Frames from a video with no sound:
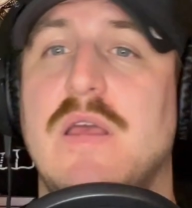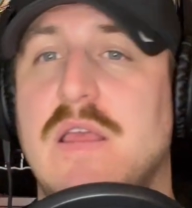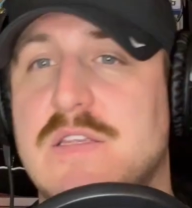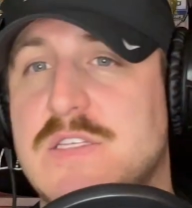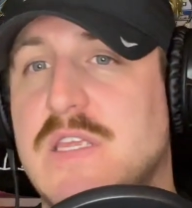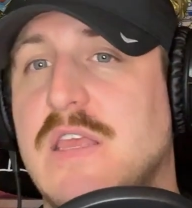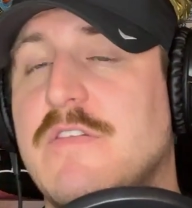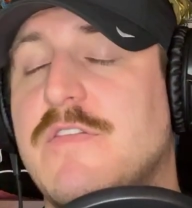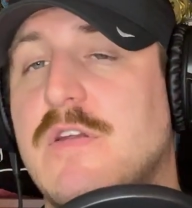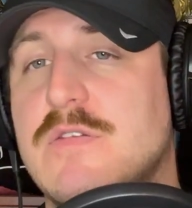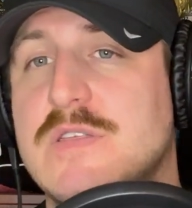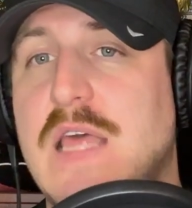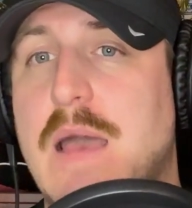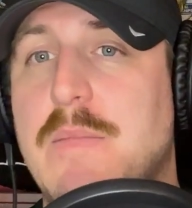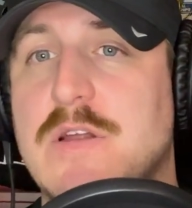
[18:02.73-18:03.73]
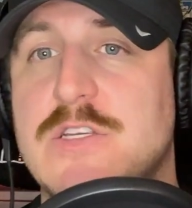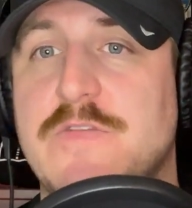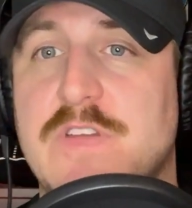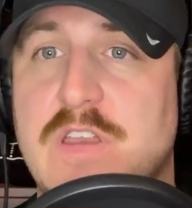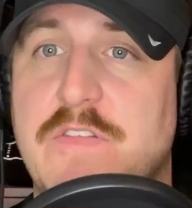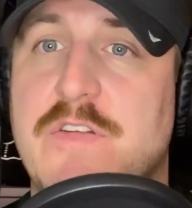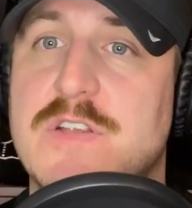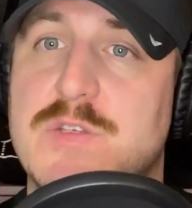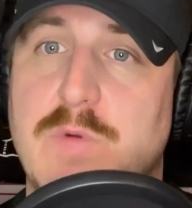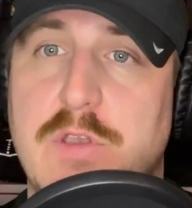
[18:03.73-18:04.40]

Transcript: eh, see if there was that much of a difference when